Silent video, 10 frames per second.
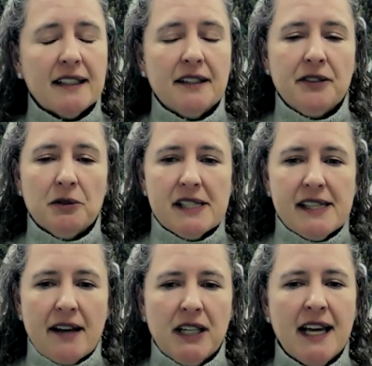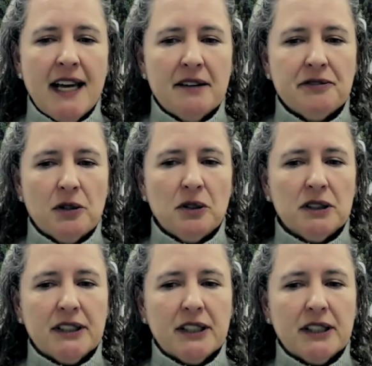if you were 70.5 or
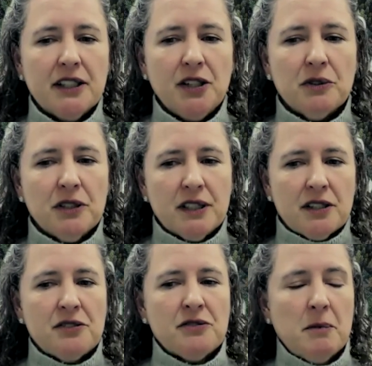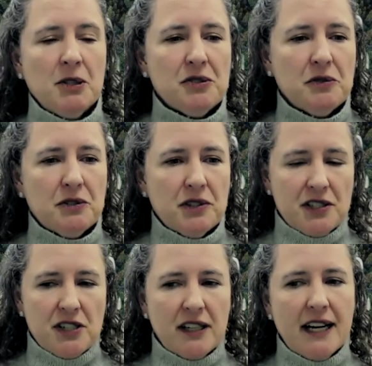older, you couldn't contribute to a
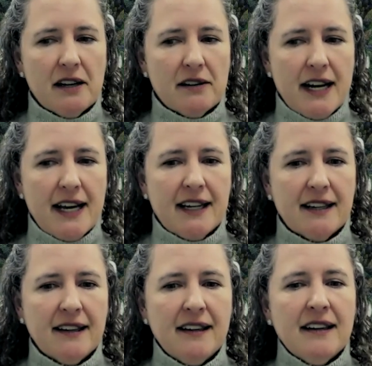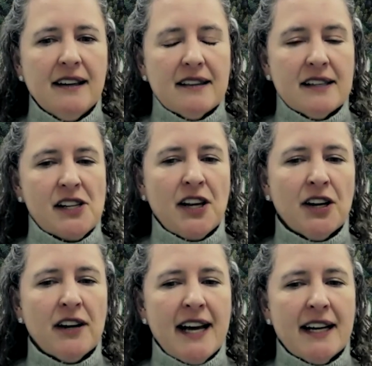traditional IRA. The
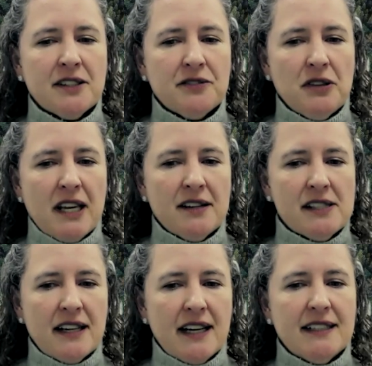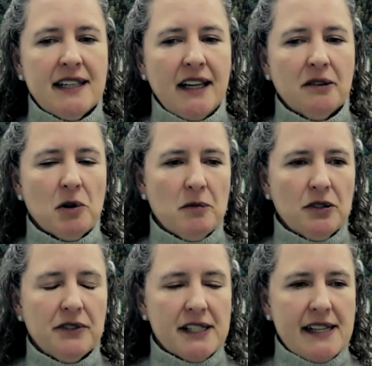Secure Act of 2019
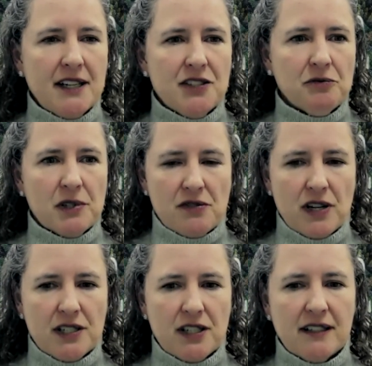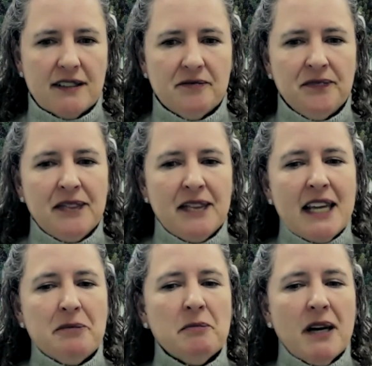removed this age restriction.
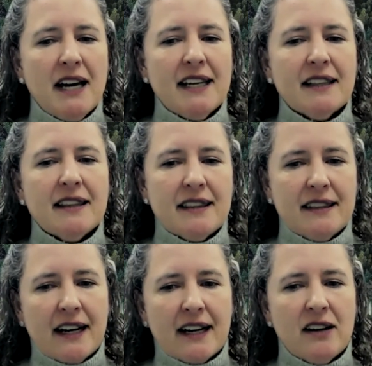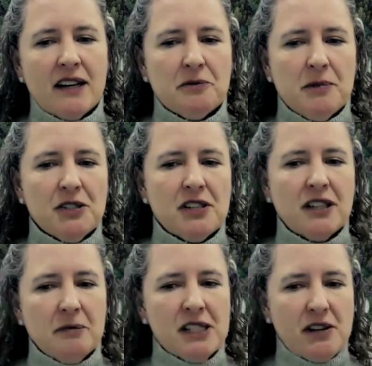Keep in mind that contribution
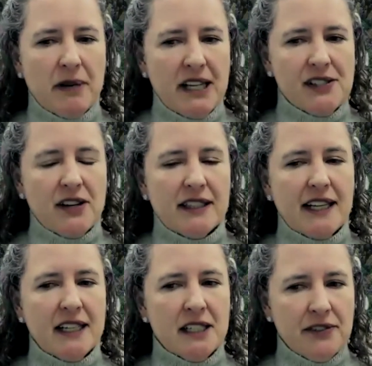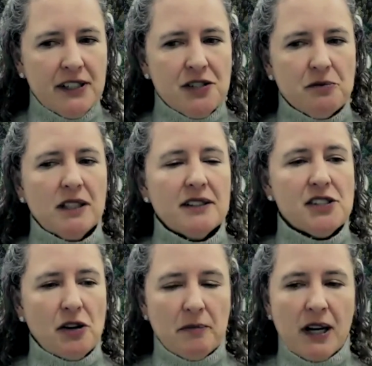limits are based on the individual,
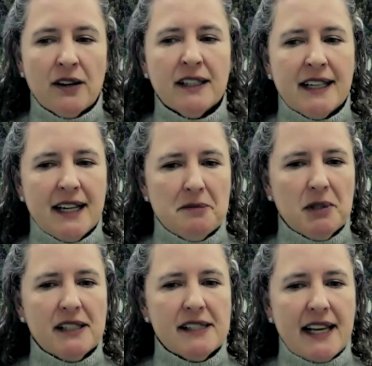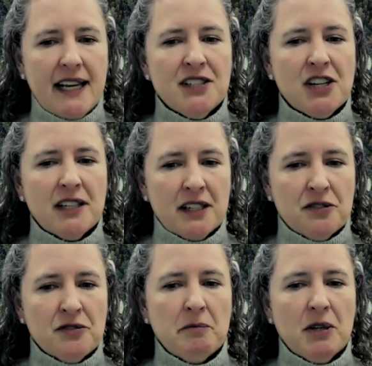so married couples each can
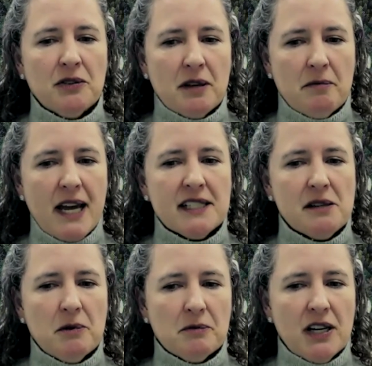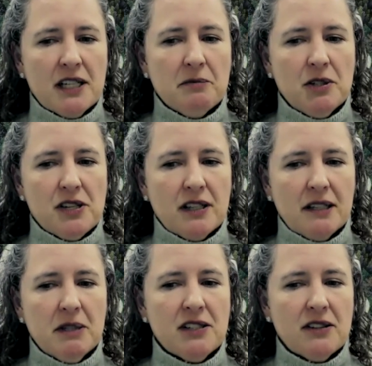contribute the maximum contribution
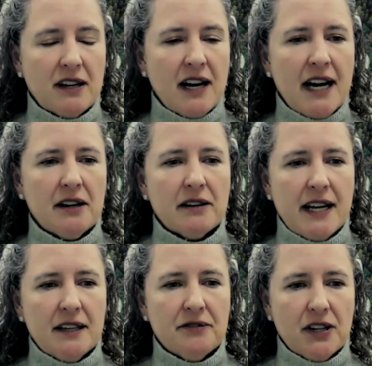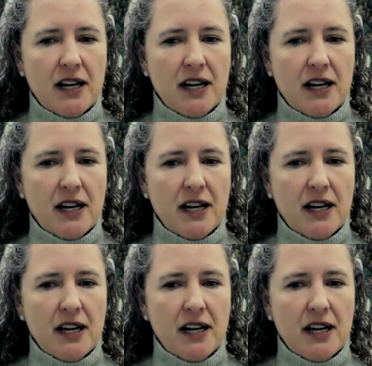limit to their IRA if they're